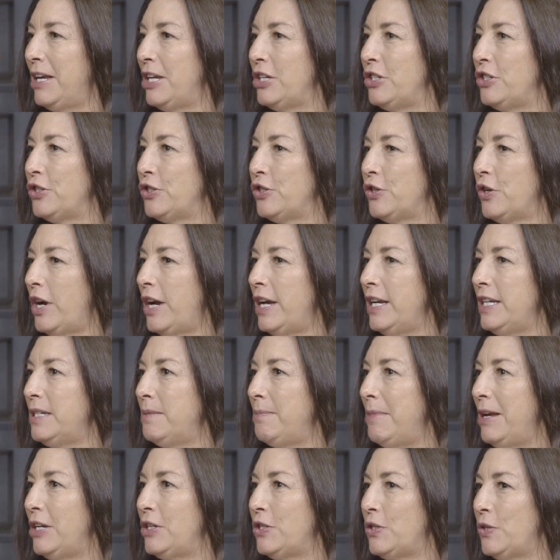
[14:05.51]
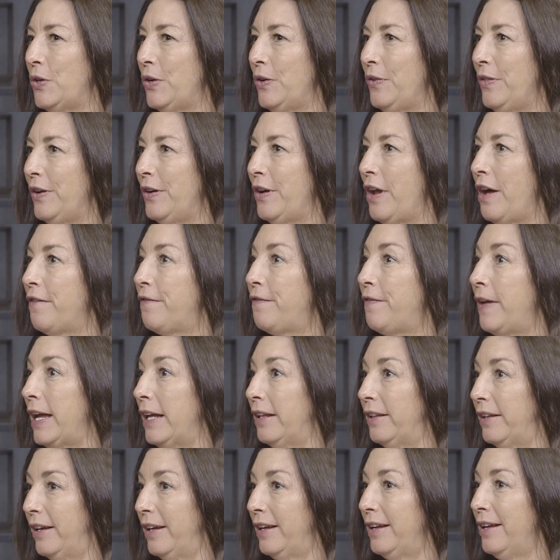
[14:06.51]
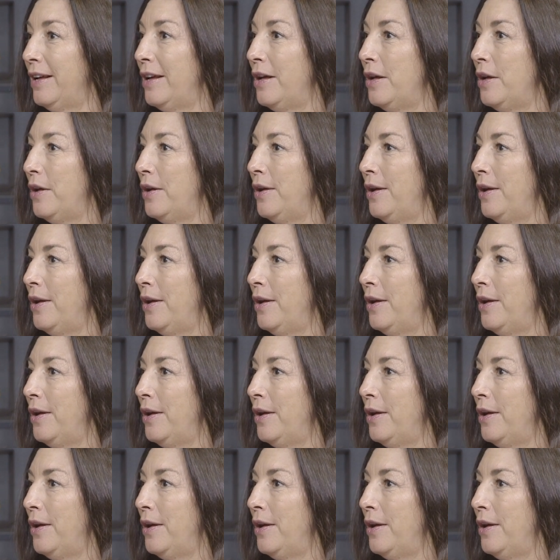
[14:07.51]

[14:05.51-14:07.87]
Because you're trying to make sure they're not failing.